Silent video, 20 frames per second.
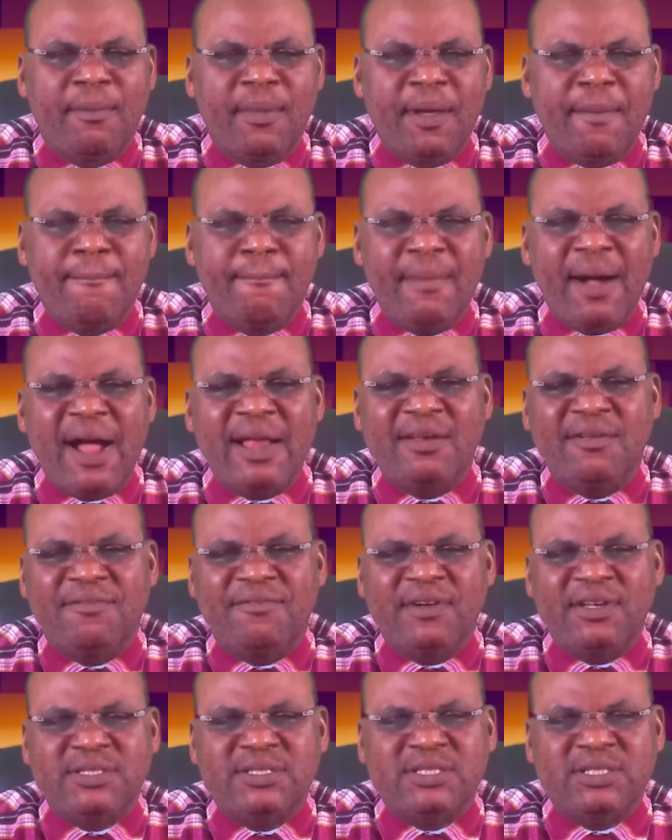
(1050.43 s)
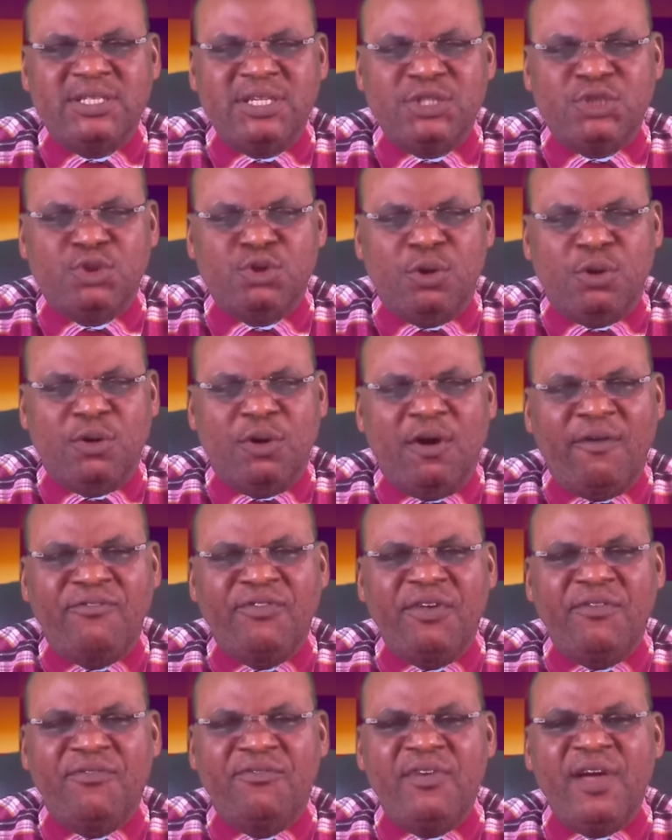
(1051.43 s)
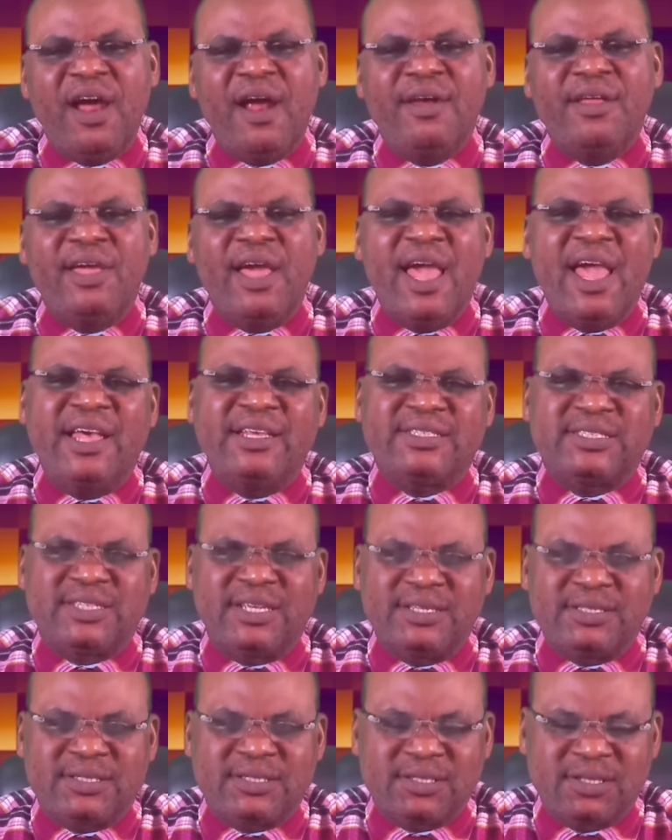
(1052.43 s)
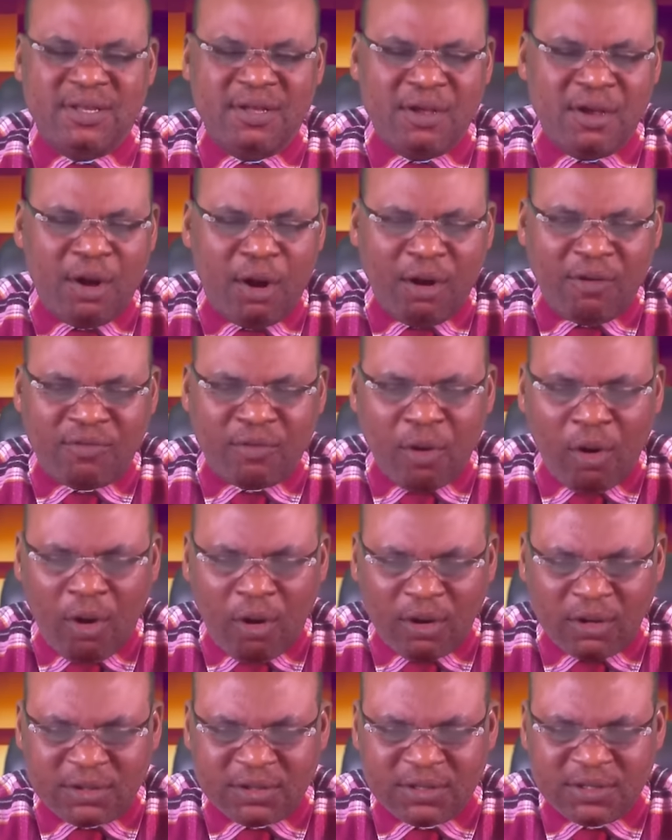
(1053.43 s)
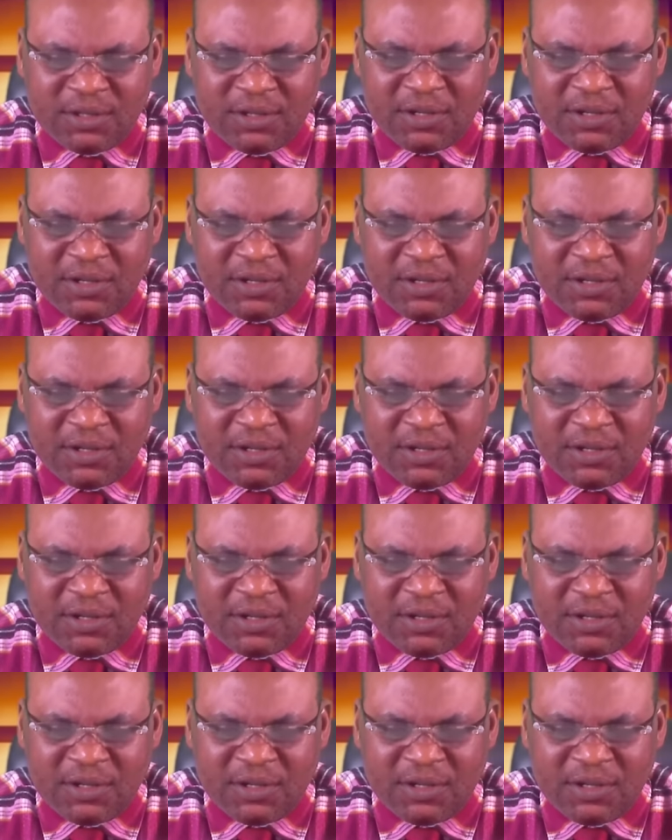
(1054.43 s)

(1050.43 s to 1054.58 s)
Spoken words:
a manifestation of the very essence of God.